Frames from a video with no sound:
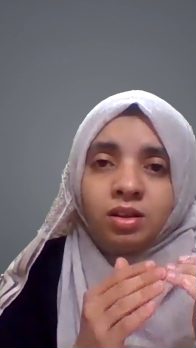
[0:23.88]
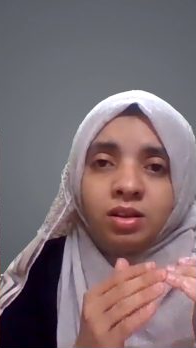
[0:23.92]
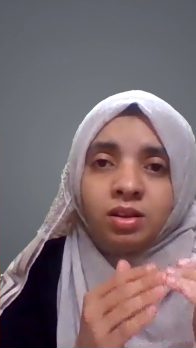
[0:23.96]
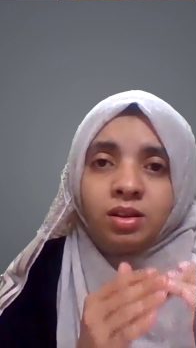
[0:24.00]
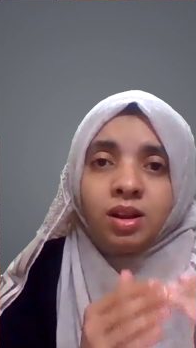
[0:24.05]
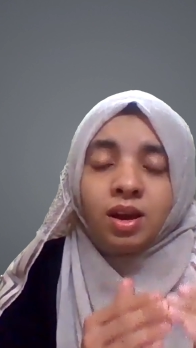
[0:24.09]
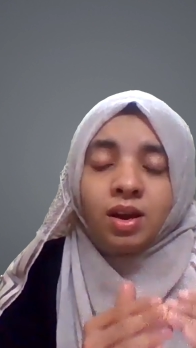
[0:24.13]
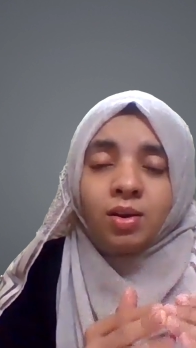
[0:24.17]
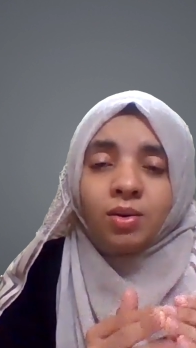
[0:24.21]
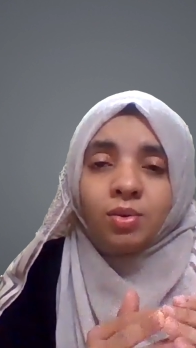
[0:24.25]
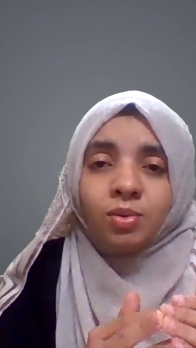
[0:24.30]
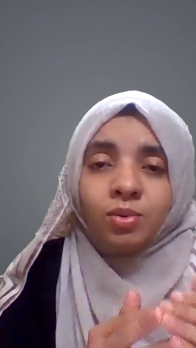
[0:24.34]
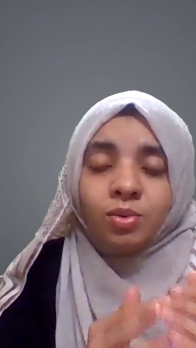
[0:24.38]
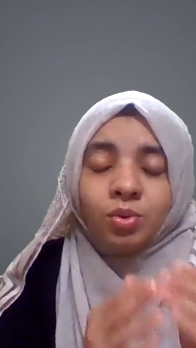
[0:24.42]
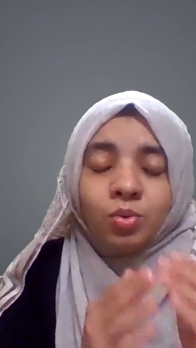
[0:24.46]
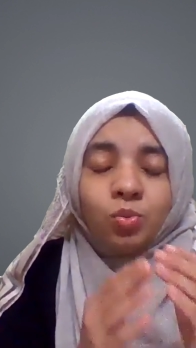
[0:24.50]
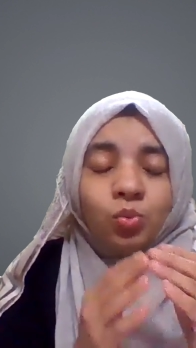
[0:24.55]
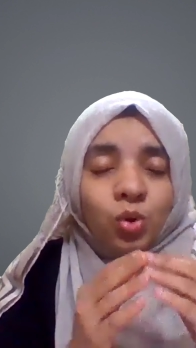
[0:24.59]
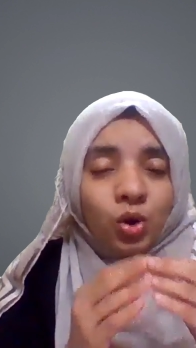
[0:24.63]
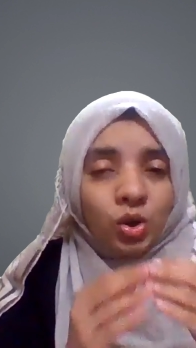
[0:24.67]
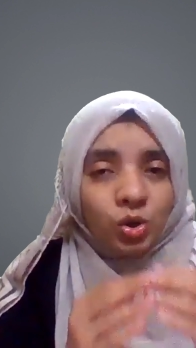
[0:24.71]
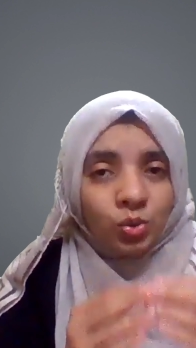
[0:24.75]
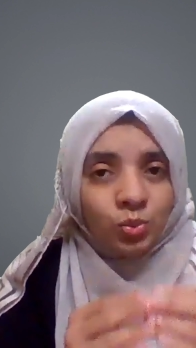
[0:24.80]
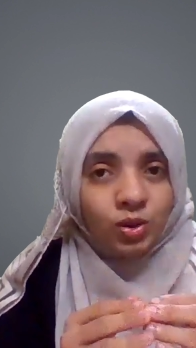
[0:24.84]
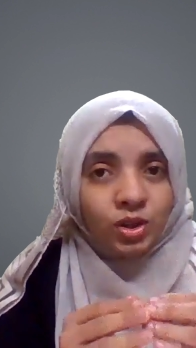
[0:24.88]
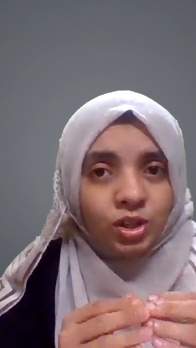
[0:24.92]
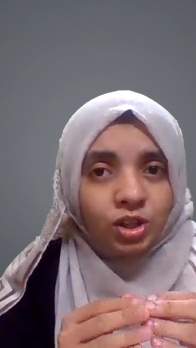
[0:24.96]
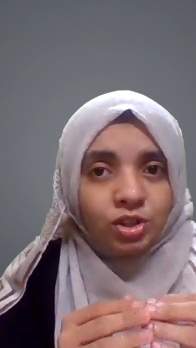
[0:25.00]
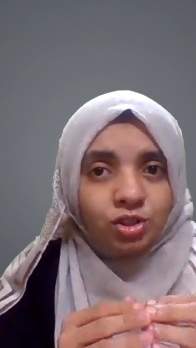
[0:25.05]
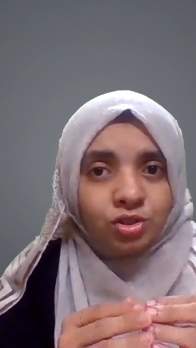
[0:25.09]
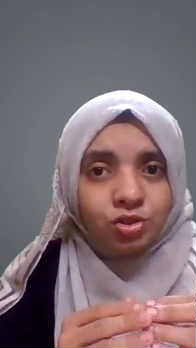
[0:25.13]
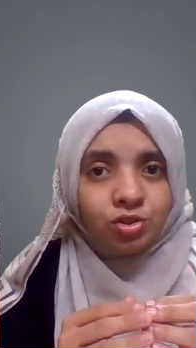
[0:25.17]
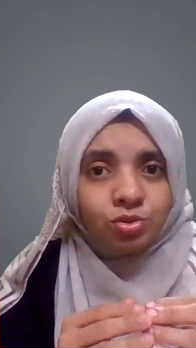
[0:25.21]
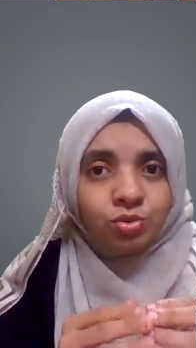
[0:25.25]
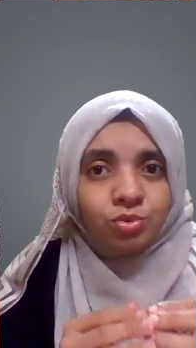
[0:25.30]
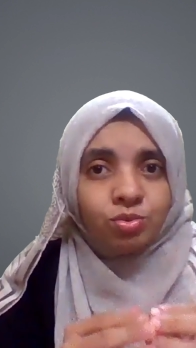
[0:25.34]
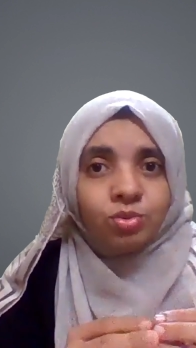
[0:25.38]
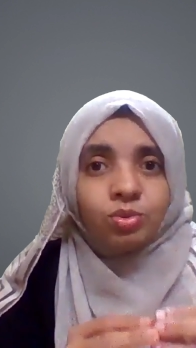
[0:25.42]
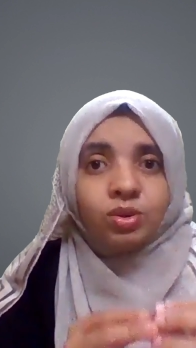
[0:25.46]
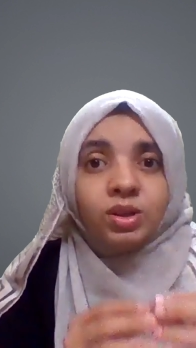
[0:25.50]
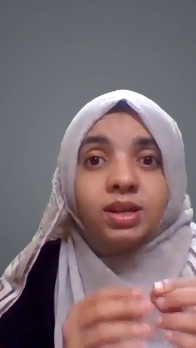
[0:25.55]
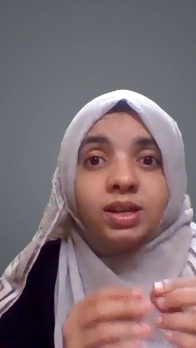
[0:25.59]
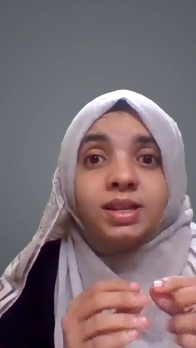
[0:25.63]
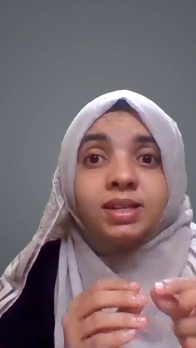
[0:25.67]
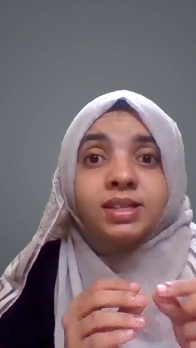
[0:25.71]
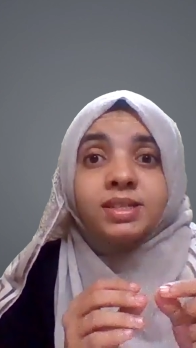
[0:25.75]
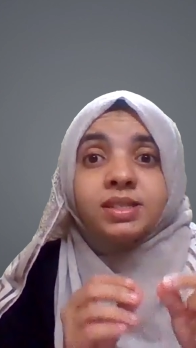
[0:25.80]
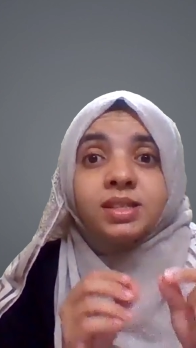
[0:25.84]
Now, what we need to do
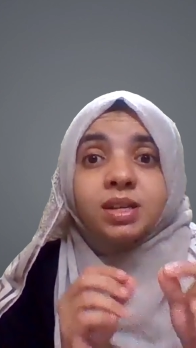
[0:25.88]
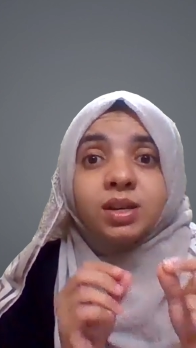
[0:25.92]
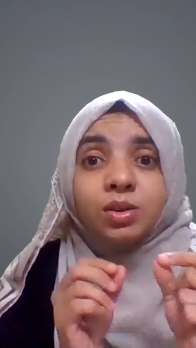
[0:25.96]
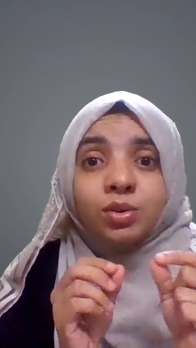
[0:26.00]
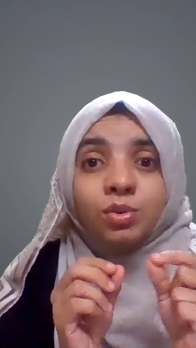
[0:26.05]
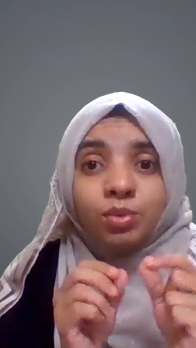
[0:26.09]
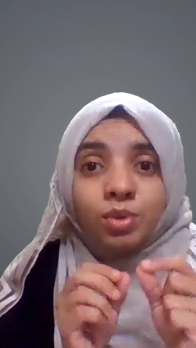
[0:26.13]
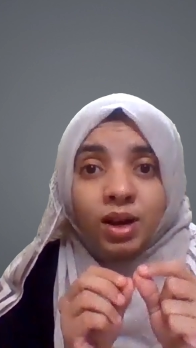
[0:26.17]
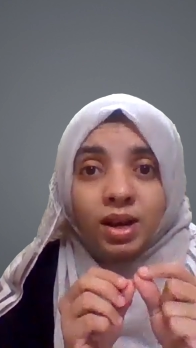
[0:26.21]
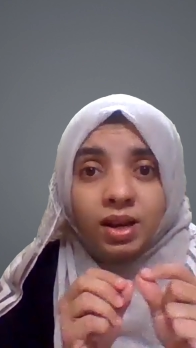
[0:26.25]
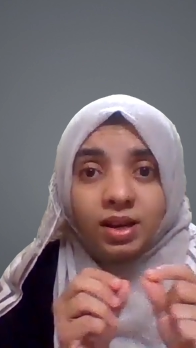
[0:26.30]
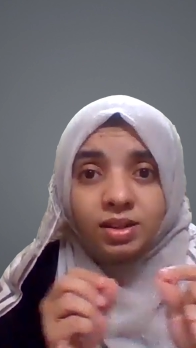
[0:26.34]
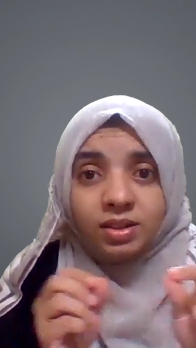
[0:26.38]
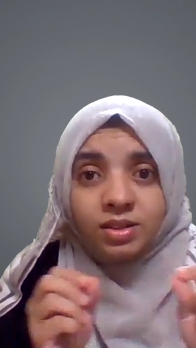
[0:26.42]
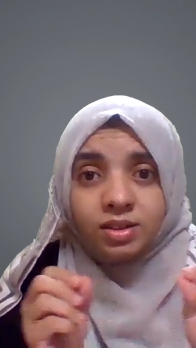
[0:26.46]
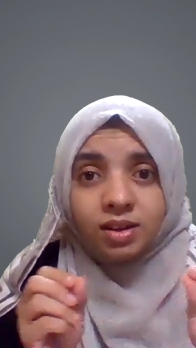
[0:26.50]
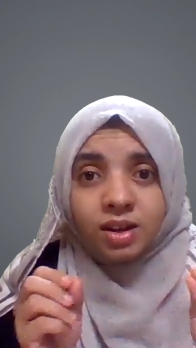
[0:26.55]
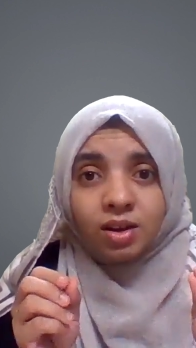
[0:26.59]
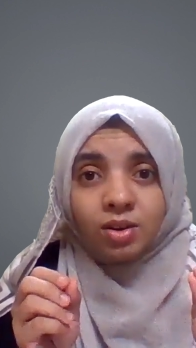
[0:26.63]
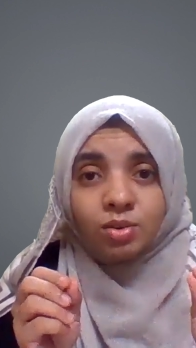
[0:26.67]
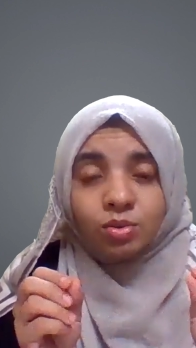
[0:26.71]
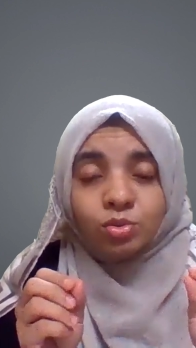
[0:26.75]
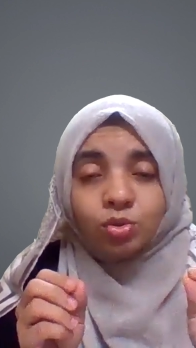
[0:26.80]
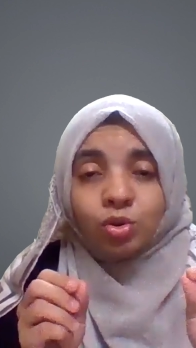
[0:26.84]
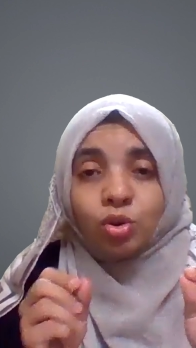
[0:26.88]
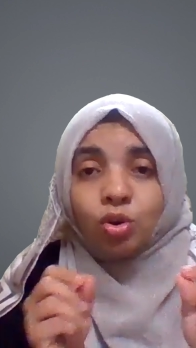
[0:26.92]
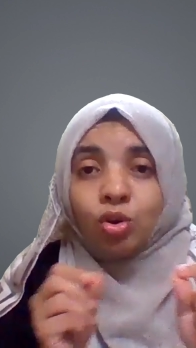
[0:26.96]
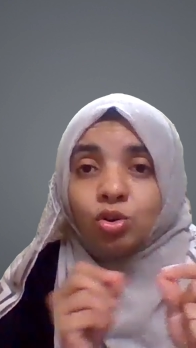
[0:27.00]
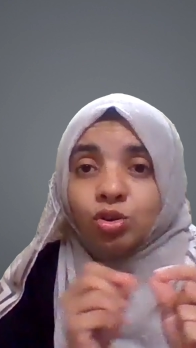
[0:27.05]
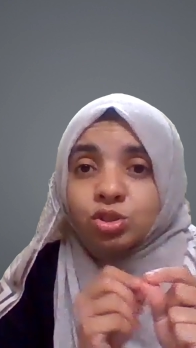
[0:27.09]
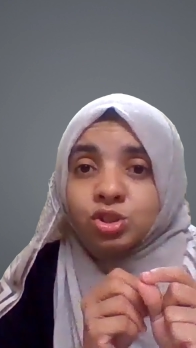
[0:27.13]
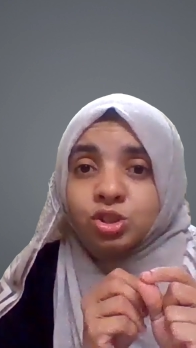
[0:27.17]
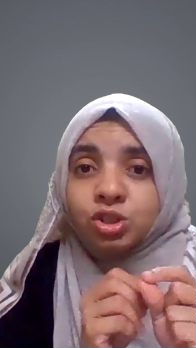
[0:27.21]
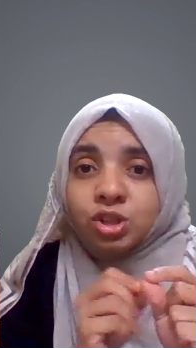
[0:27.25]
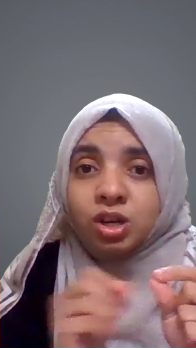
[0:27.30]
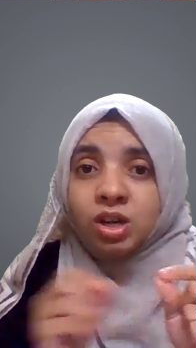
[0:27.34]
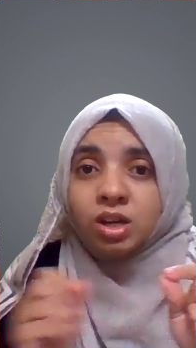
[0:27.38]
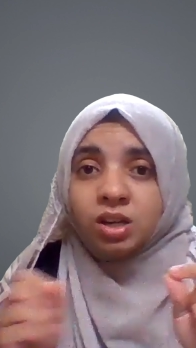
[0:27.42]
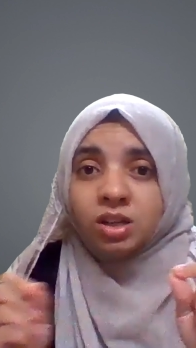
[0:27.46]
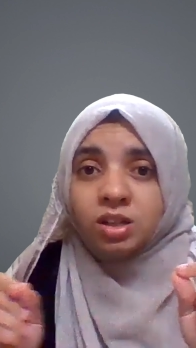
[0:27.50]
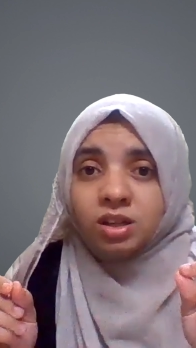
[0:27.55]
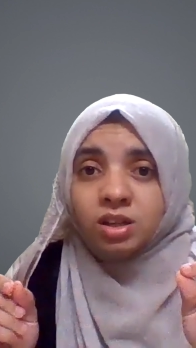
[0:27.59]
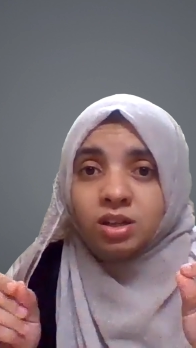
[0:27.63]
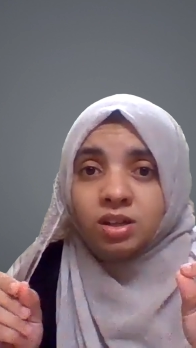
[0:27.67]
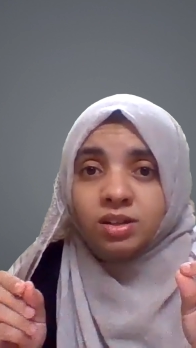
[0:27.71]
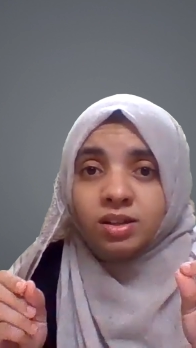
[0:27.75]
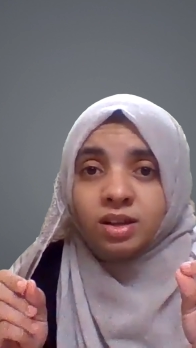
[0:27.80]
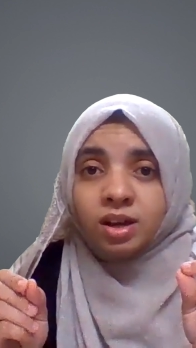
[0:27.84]
is write down or
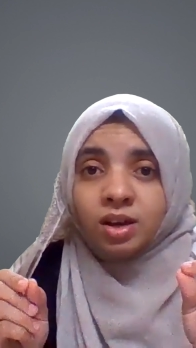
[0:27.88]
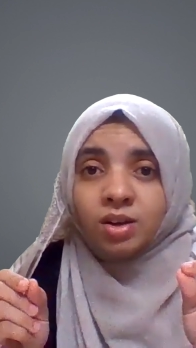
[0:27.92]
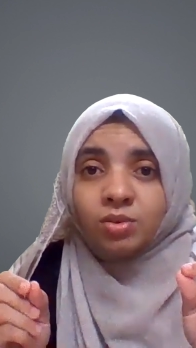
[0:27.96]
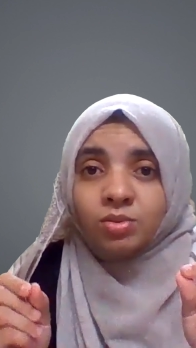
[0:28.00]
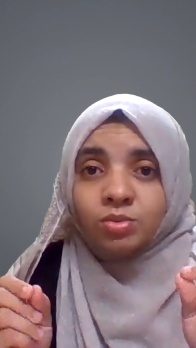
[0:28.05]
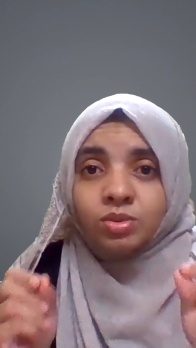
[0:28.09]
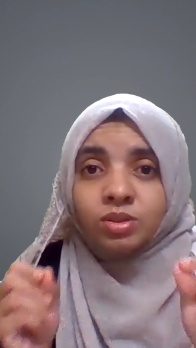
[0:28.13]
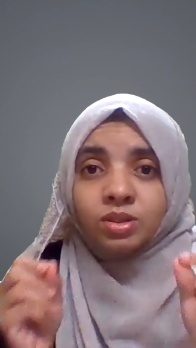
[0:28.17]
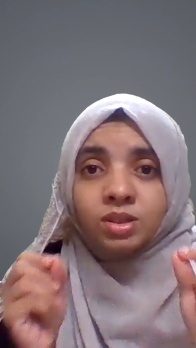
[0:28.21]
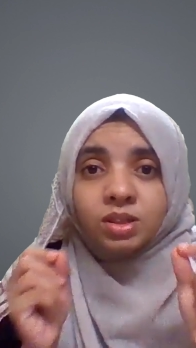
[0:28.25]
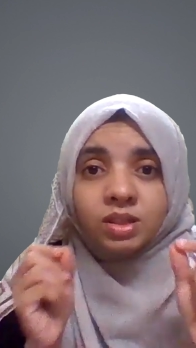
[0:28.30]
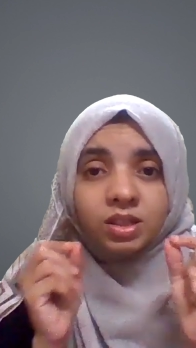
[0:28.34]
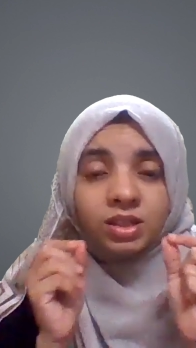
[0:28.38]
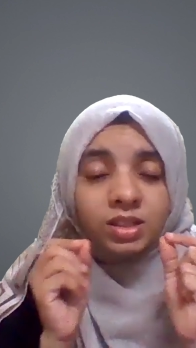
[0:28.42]
journal down